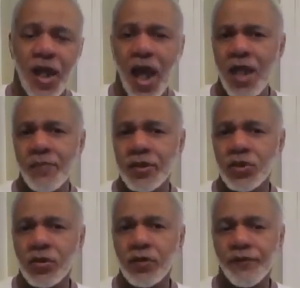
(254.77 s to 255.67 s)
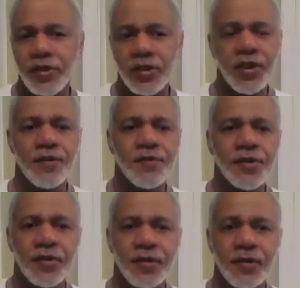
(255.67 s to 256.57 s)
I had been told for
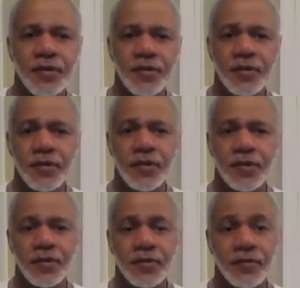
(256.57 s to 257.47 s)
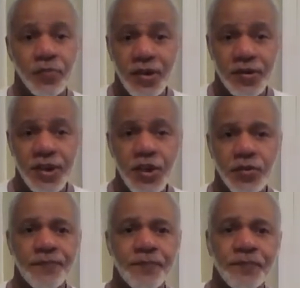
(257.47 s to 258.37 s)
years, Brother
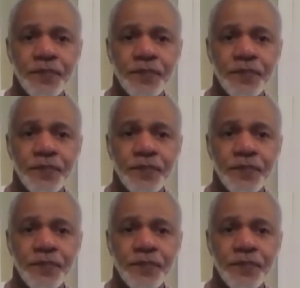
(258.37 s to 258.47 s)
Teacher,